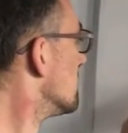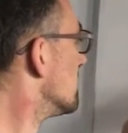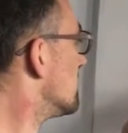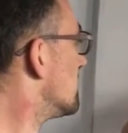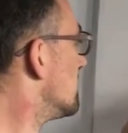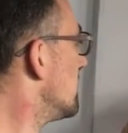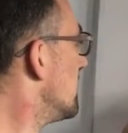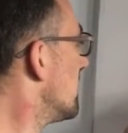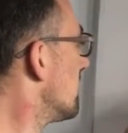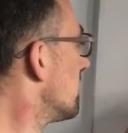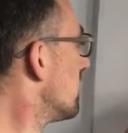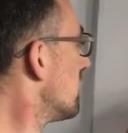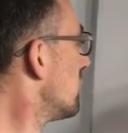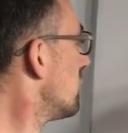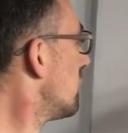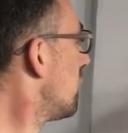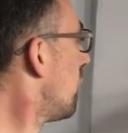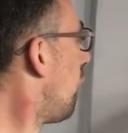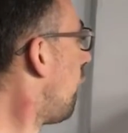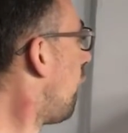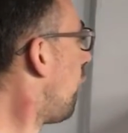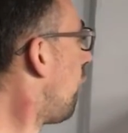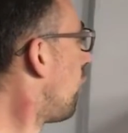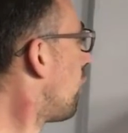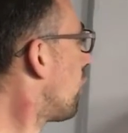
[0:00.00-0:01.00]
0
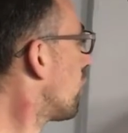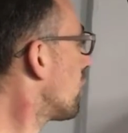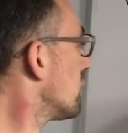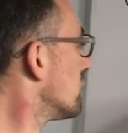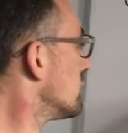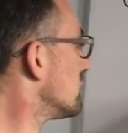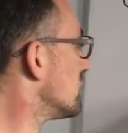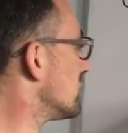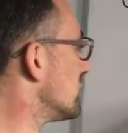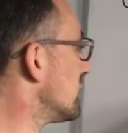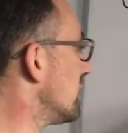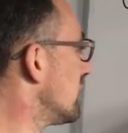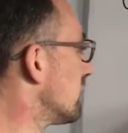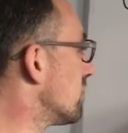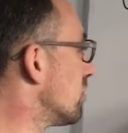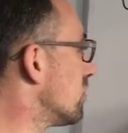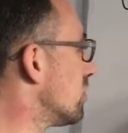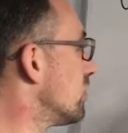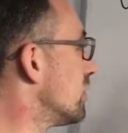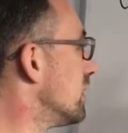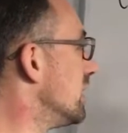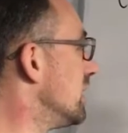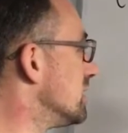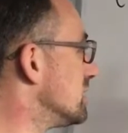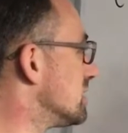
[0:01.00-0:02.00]
or
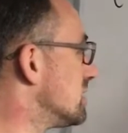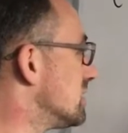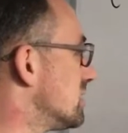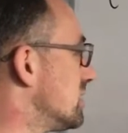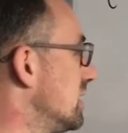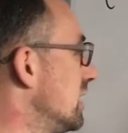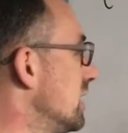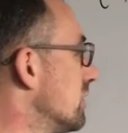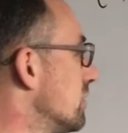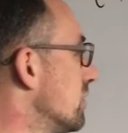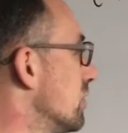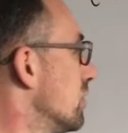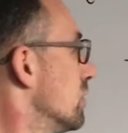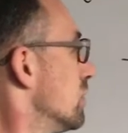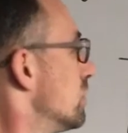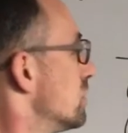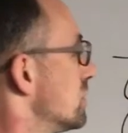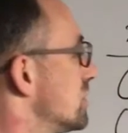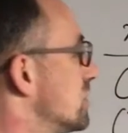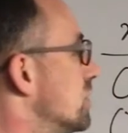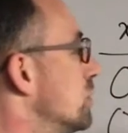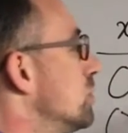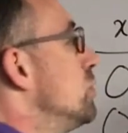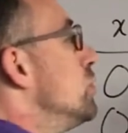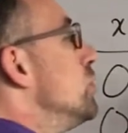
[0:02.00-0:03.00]
0 is 0,
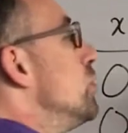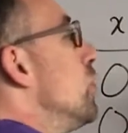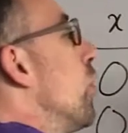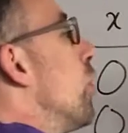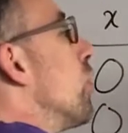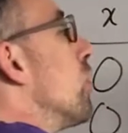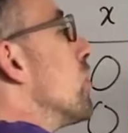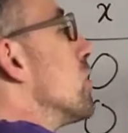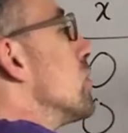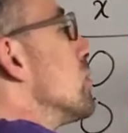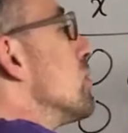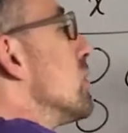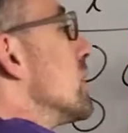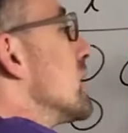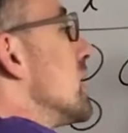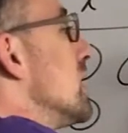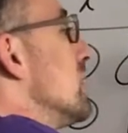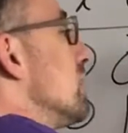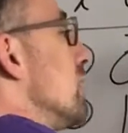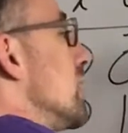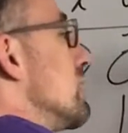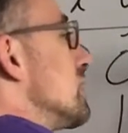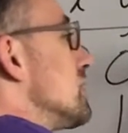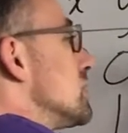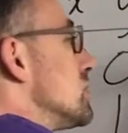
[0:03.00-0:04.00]
so NOR will
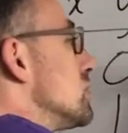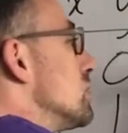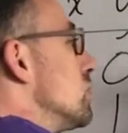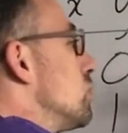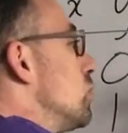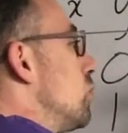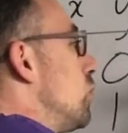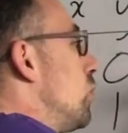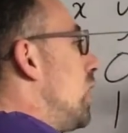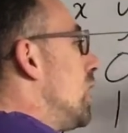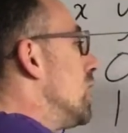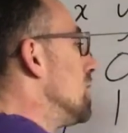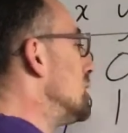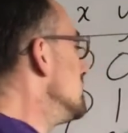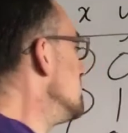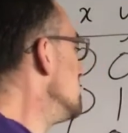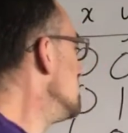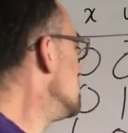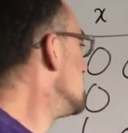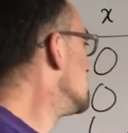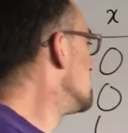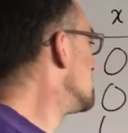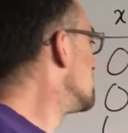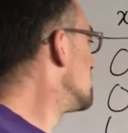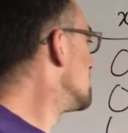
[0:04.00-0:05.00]
give us
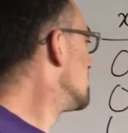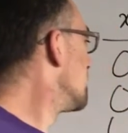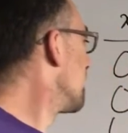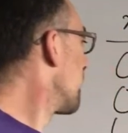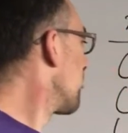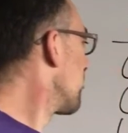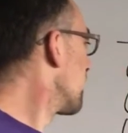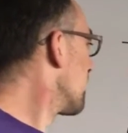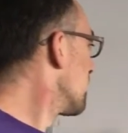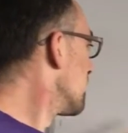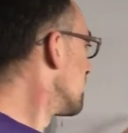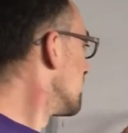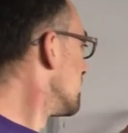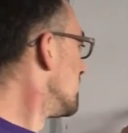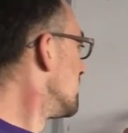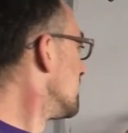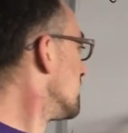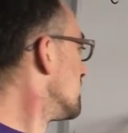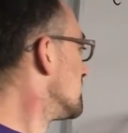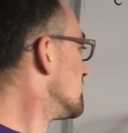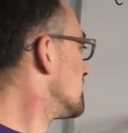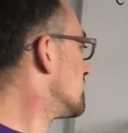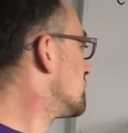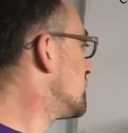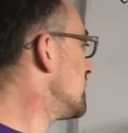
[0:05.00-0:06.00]
1.
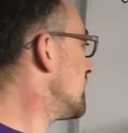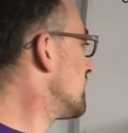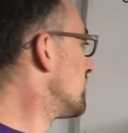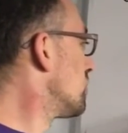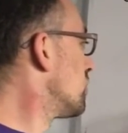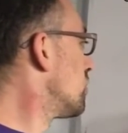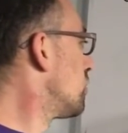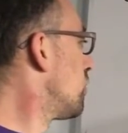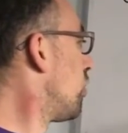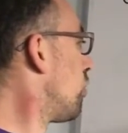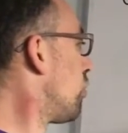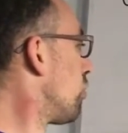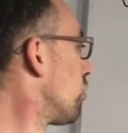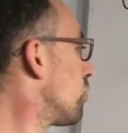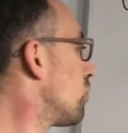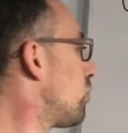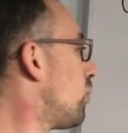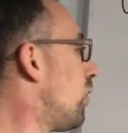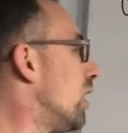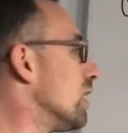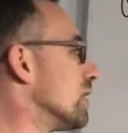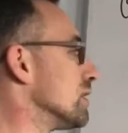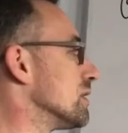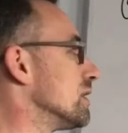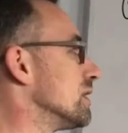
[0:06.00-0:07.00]
0 or
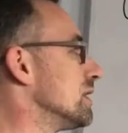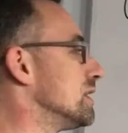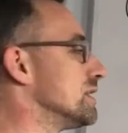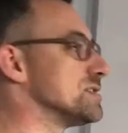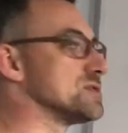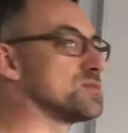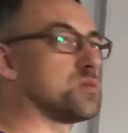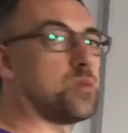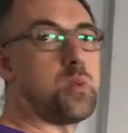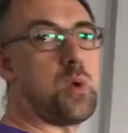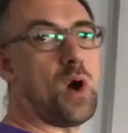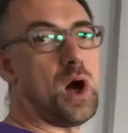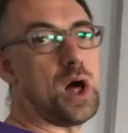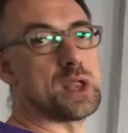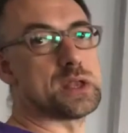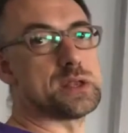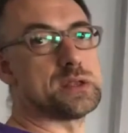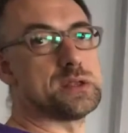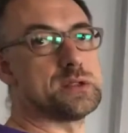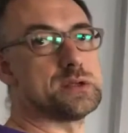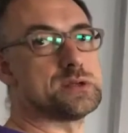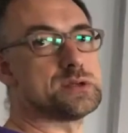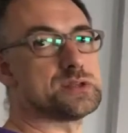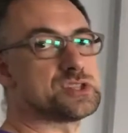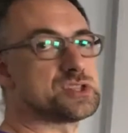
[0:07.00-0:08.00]
1 is
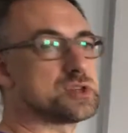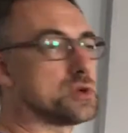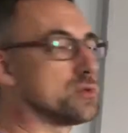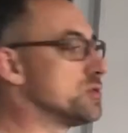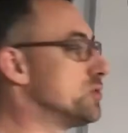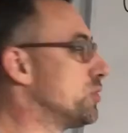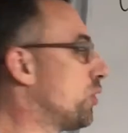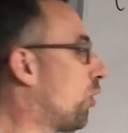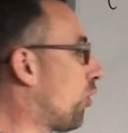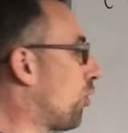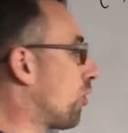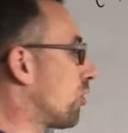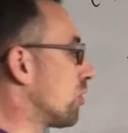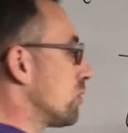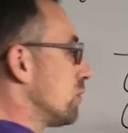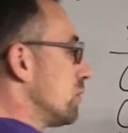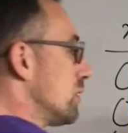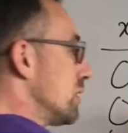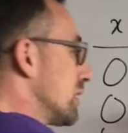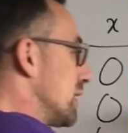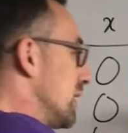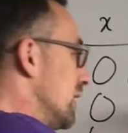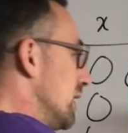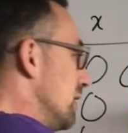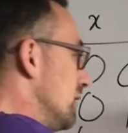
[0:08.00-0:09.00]
1, so NOR
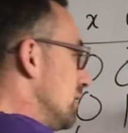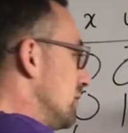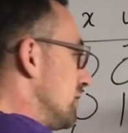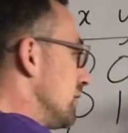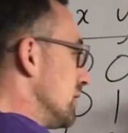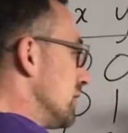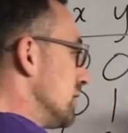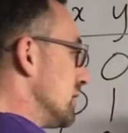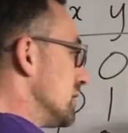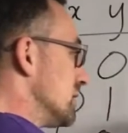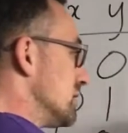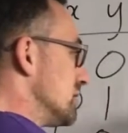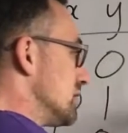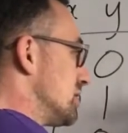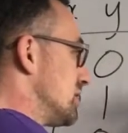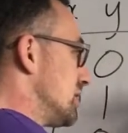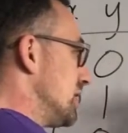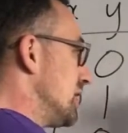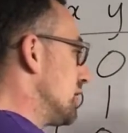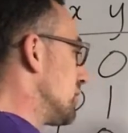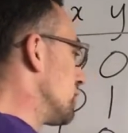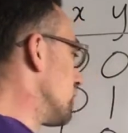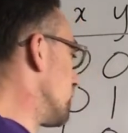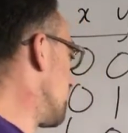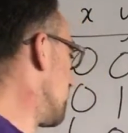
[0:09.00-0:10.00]
will give
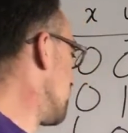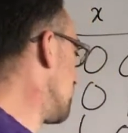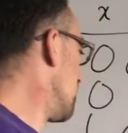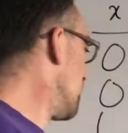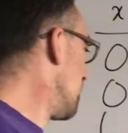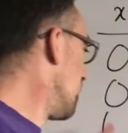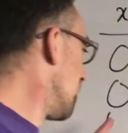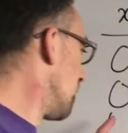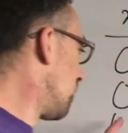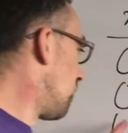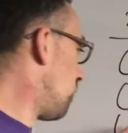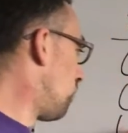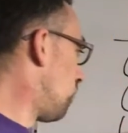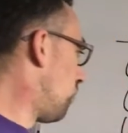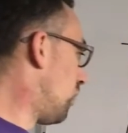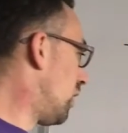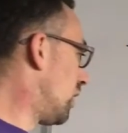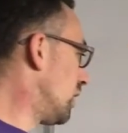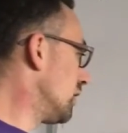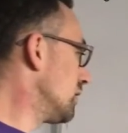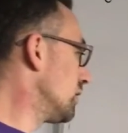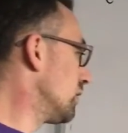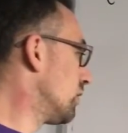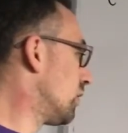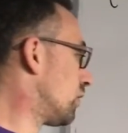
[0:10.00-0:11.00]
0.
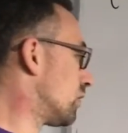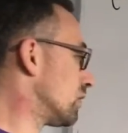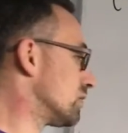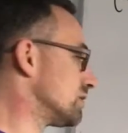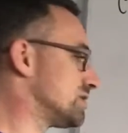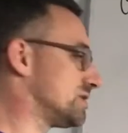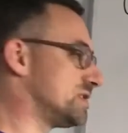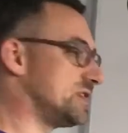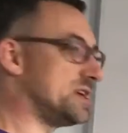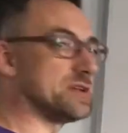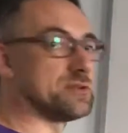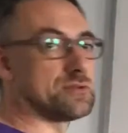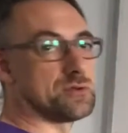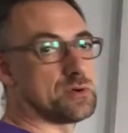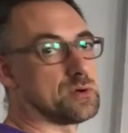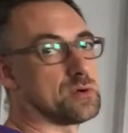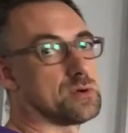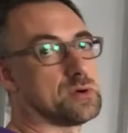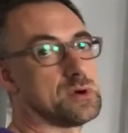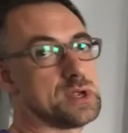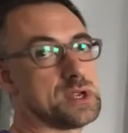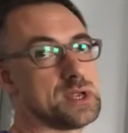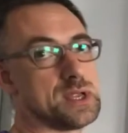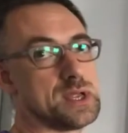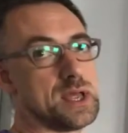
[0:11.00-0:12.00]
1 or
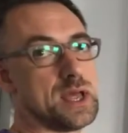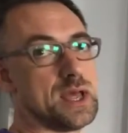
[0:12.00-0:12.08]
0